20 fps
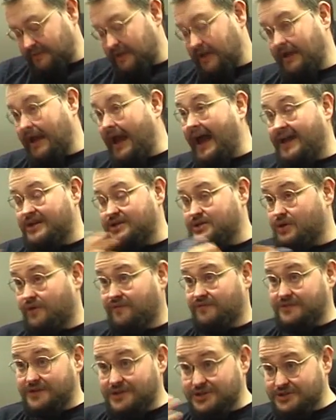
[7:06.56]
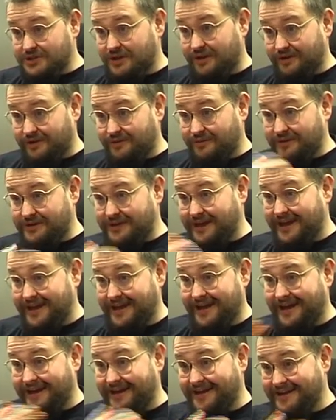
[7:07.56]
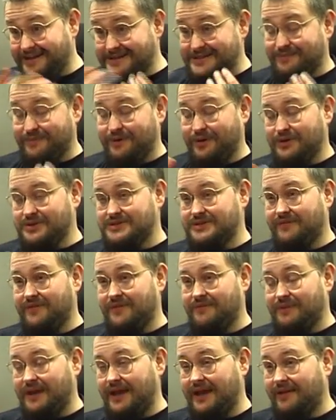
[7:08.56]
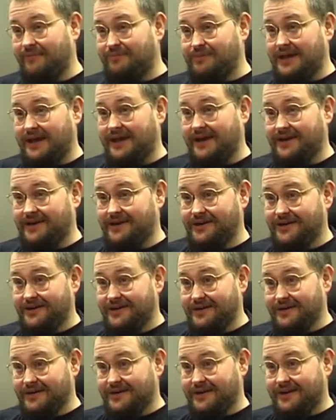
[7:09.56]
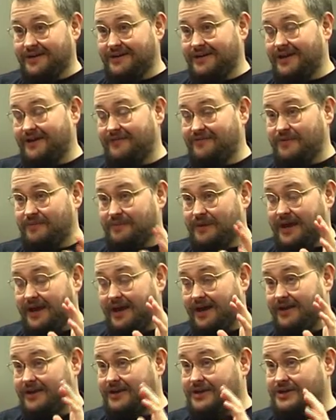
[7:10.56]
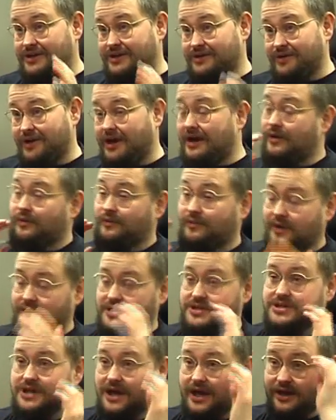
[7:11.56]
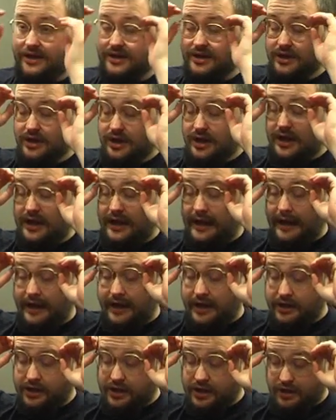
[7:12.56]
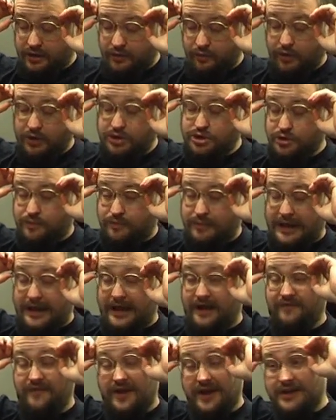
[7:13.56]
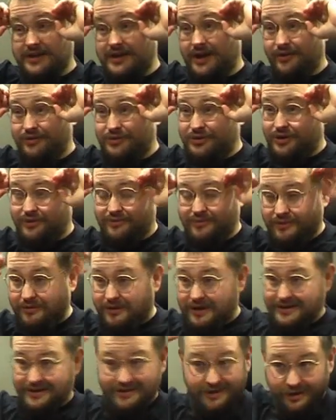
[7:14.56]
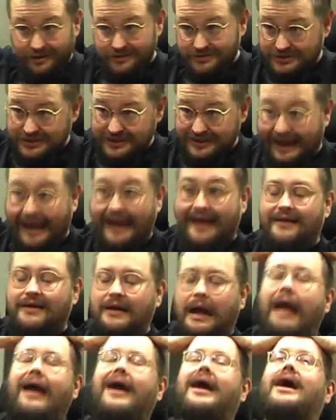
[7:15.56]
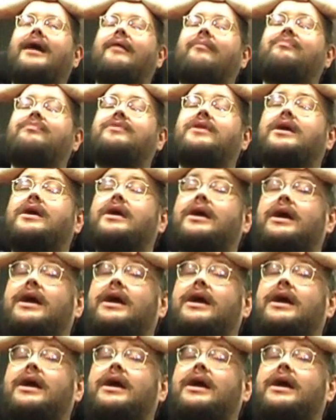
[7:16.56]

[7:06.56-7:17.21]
playing hands off just to look what the AI is, because if you're playing a player, if you play either on one side, what you play affect the outcome quite a lot. And